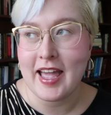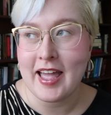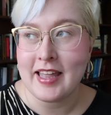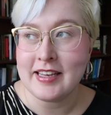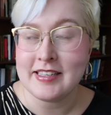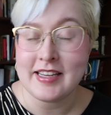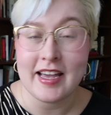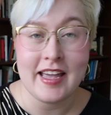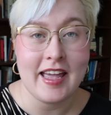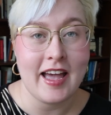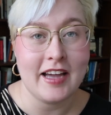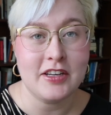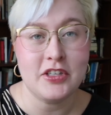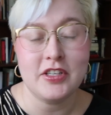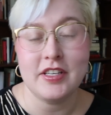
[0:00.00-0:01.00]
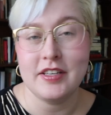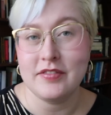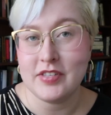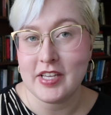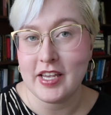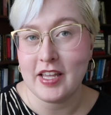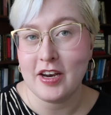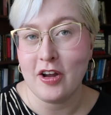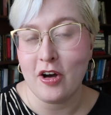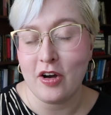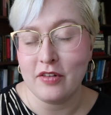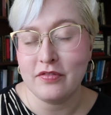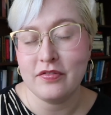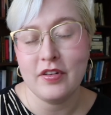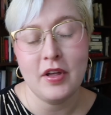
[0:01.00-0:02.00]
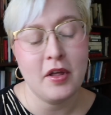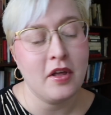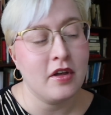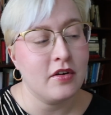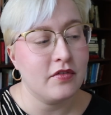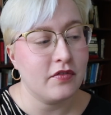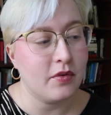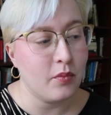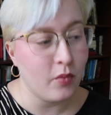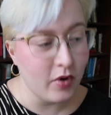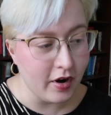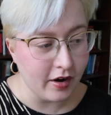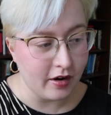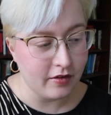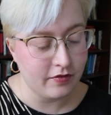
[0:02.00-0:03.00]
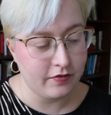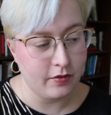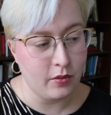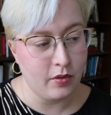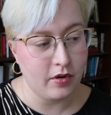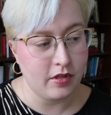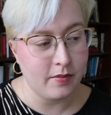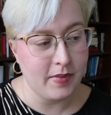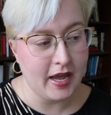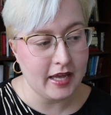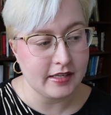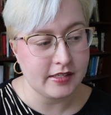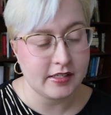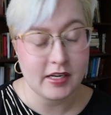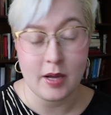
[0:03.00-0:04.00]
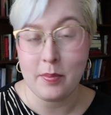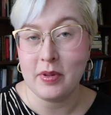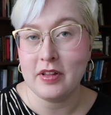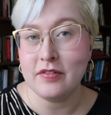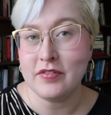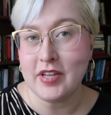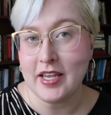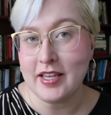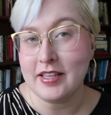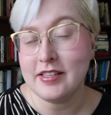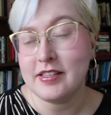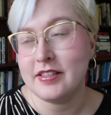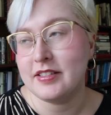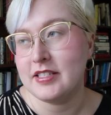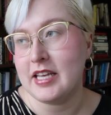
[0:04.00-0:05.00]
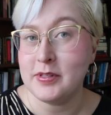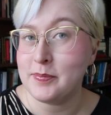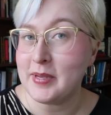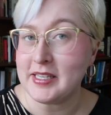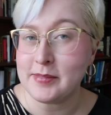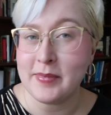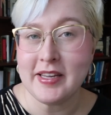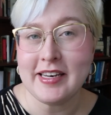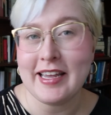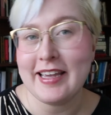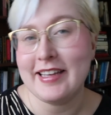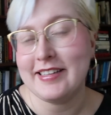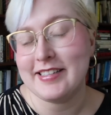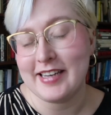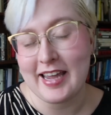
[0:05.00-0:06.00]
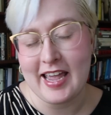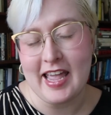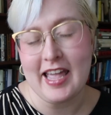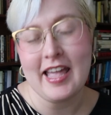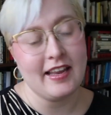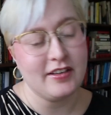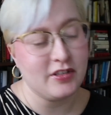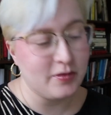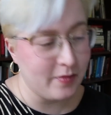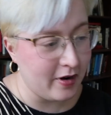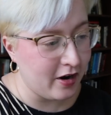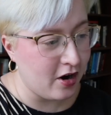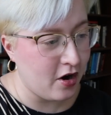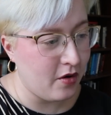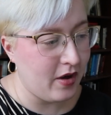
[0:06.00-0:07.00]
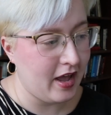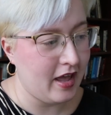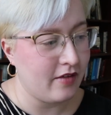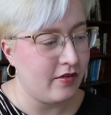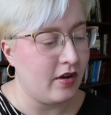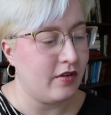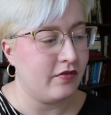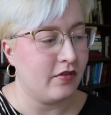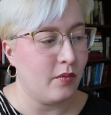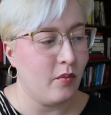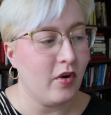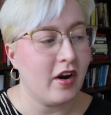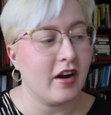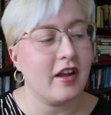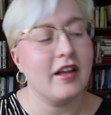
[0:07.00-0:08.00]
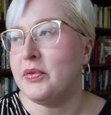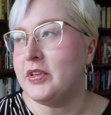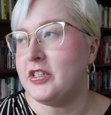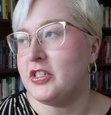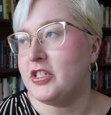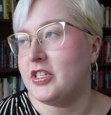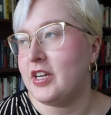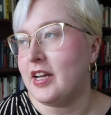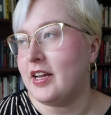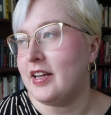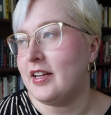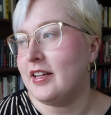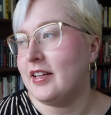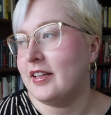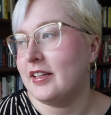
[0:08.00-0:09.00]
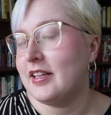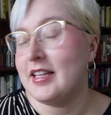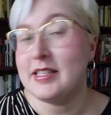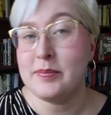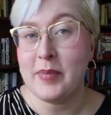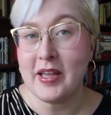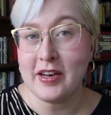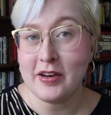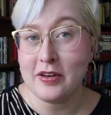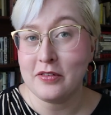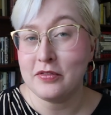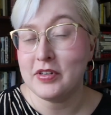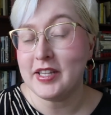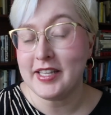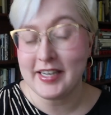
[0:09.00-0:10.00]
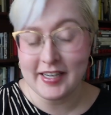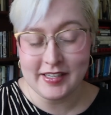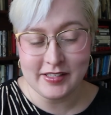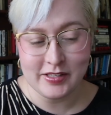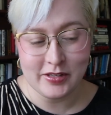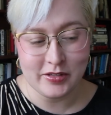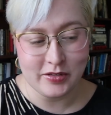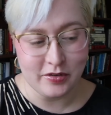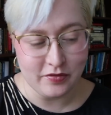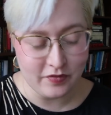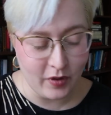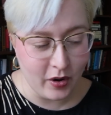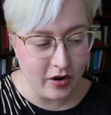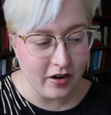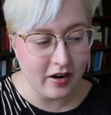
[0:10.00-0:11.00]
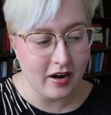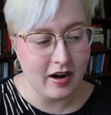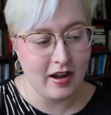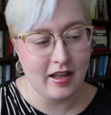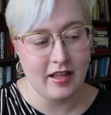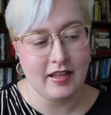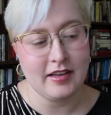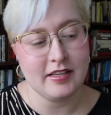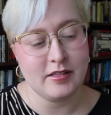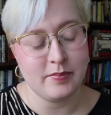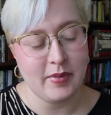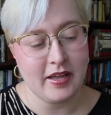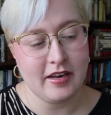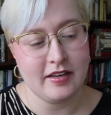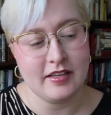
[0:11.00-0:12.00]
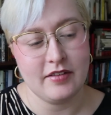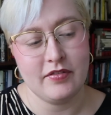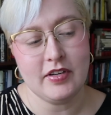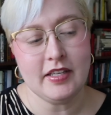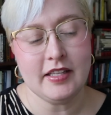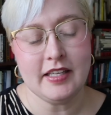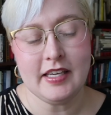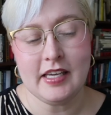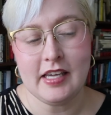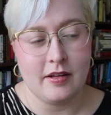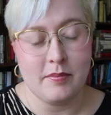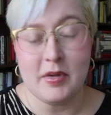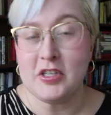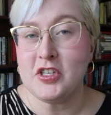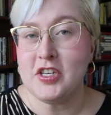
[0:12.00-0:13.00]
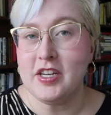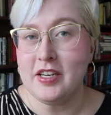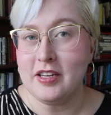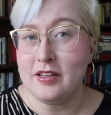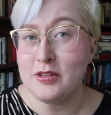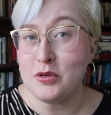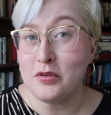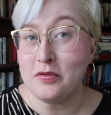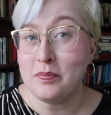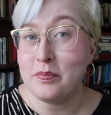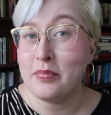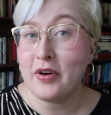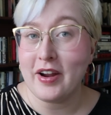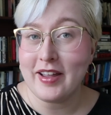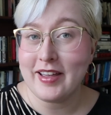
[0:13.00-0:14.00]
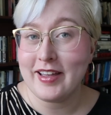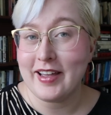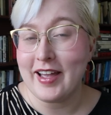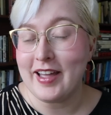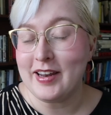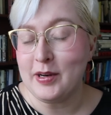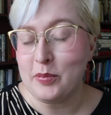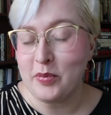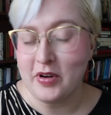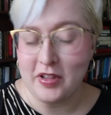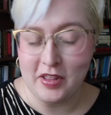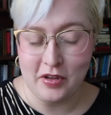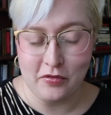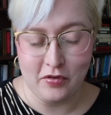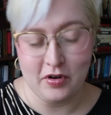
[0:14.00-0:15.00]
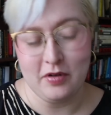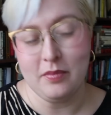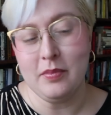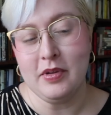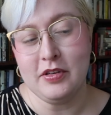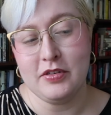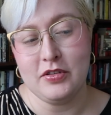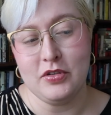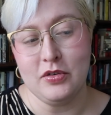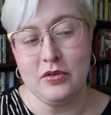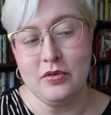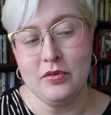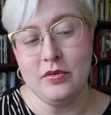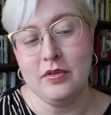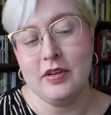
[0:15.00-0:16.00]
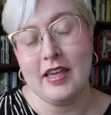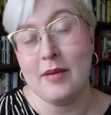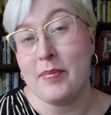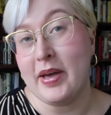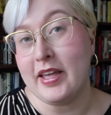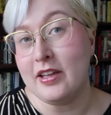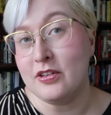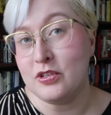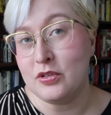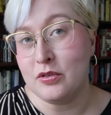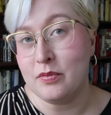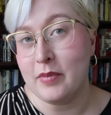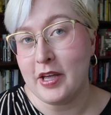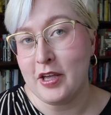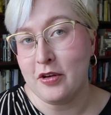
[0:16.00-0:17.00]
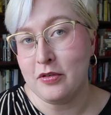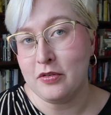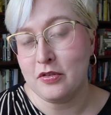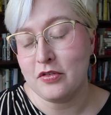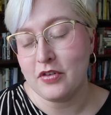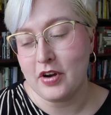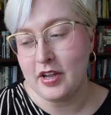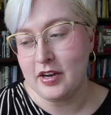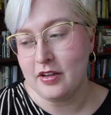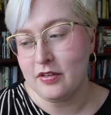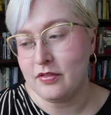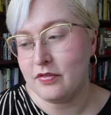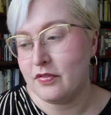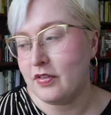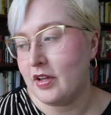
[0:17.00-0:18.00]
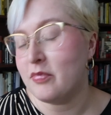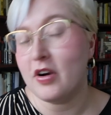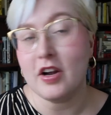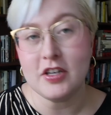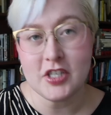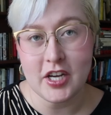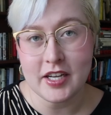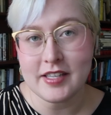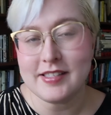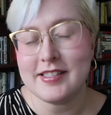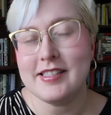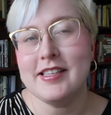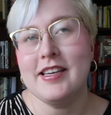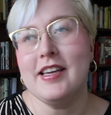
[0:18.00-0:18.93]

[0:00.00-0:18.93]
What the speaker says: and I actually have taken off from work for the past couple of days. This past Monday, today, and tomorrow I have off from work, which has been really nice so far. It has been definitely a much needed sort of break and breathing room to get back into my own creative projects.